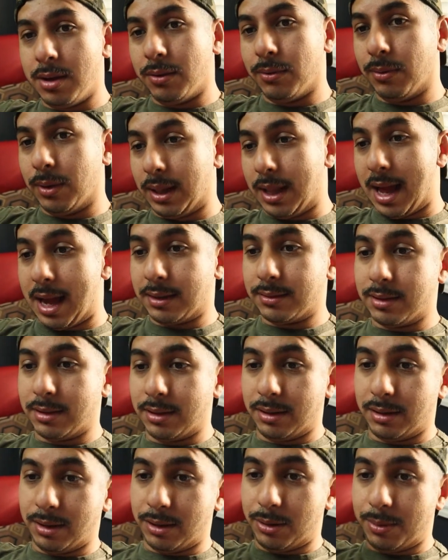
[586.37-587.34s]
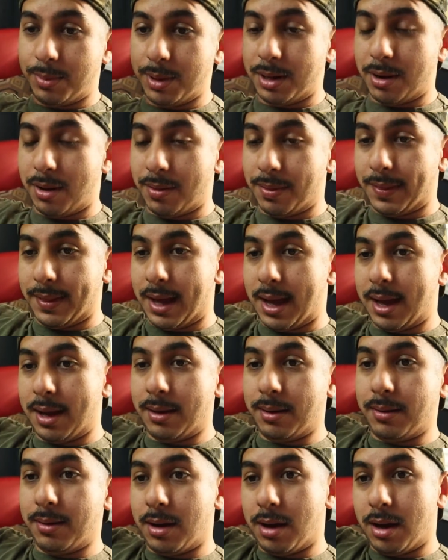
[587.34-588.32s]
relaxing a little bit on
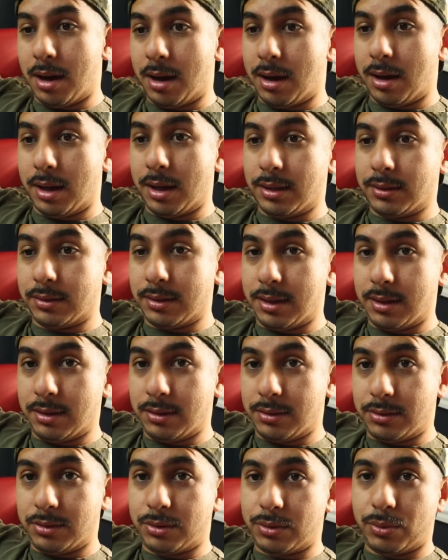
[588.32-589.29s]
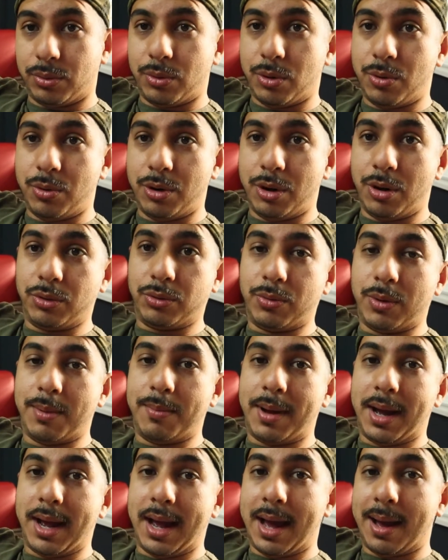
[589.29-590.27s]
that, since who knows what
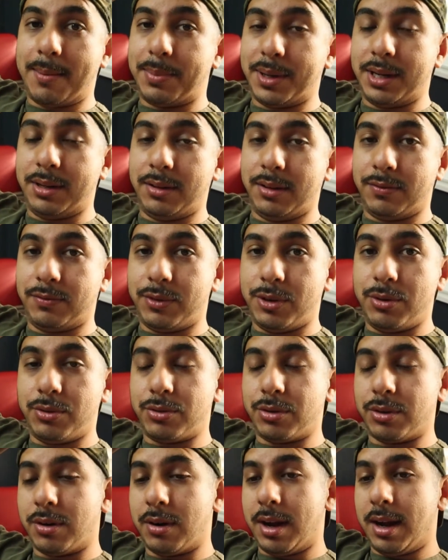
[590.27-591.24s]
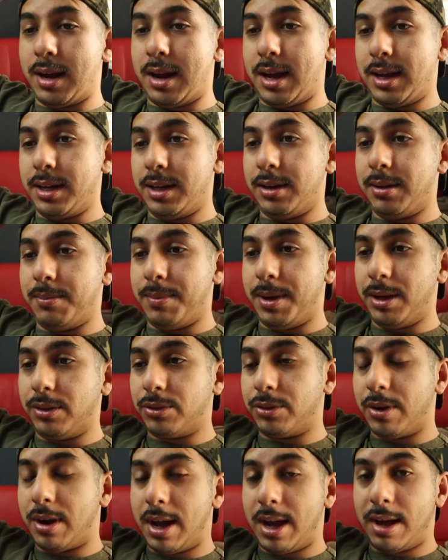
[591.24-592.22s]
might happen in the future, and I need to make
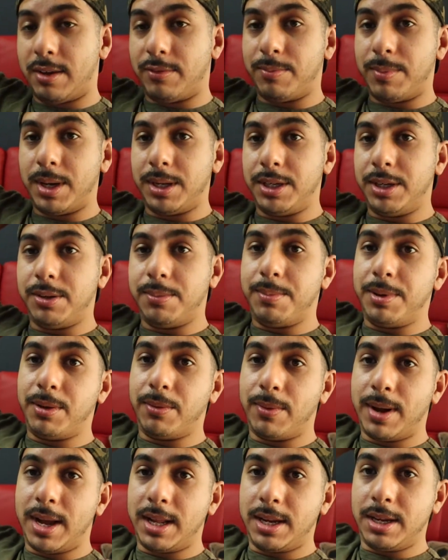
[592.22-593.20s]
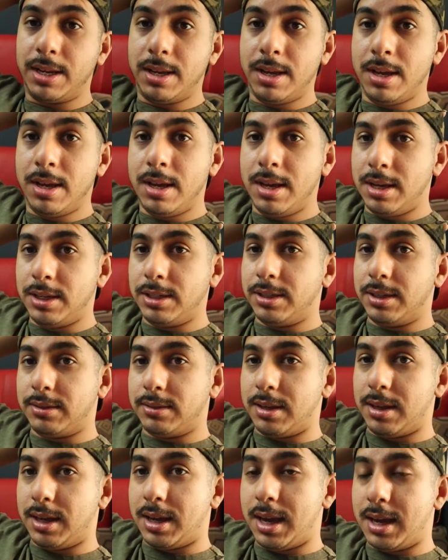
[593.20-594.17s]
sure I have money to be ready
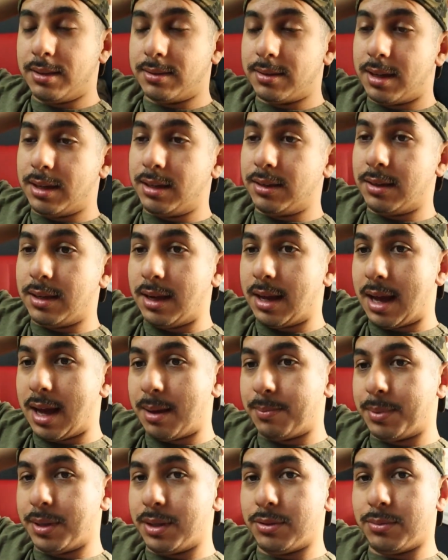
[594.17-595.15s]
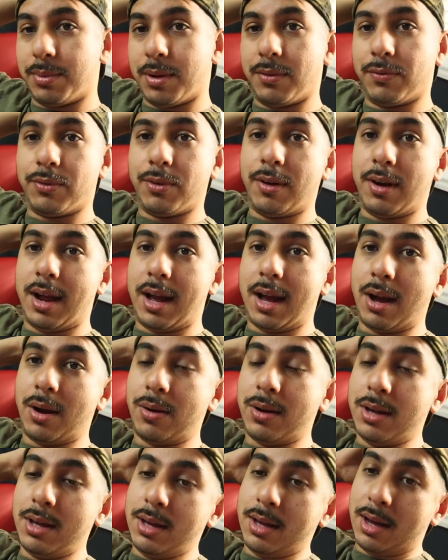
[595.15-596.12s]
just in case anything happens. But for now,
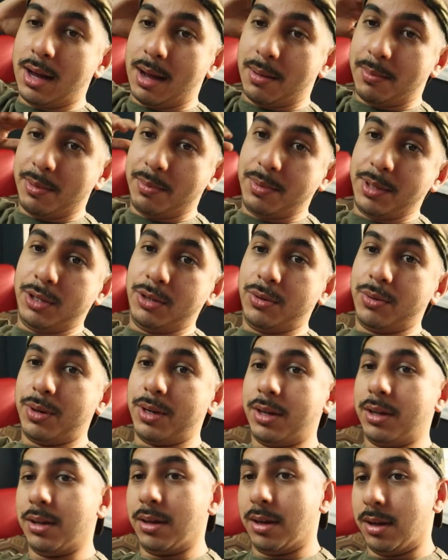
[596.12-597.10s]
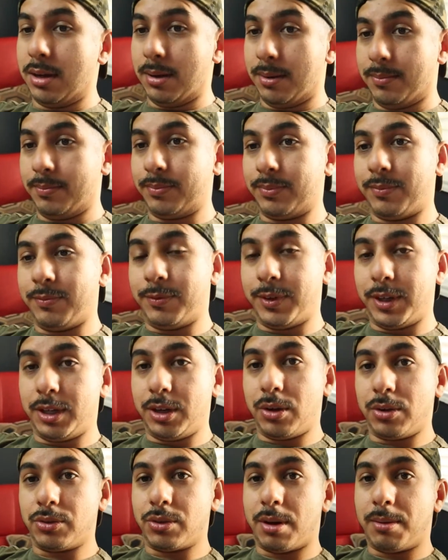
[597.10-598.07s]
I'm gonna be doing
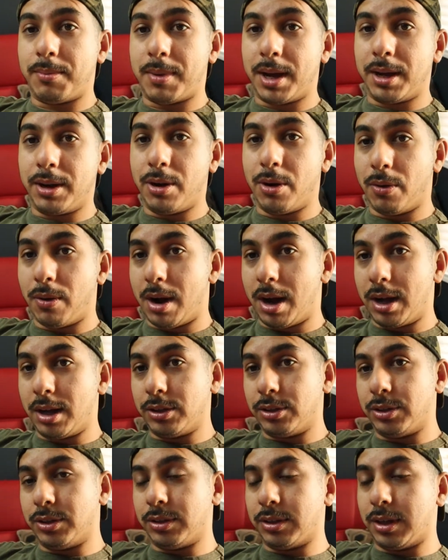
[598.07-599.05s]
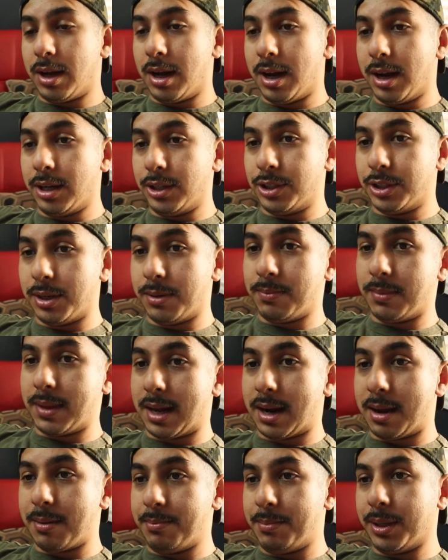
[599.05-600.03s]
videos on my garage gym that
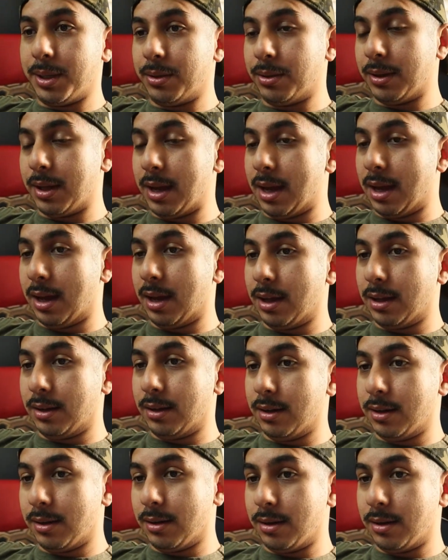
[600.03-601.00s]
I built and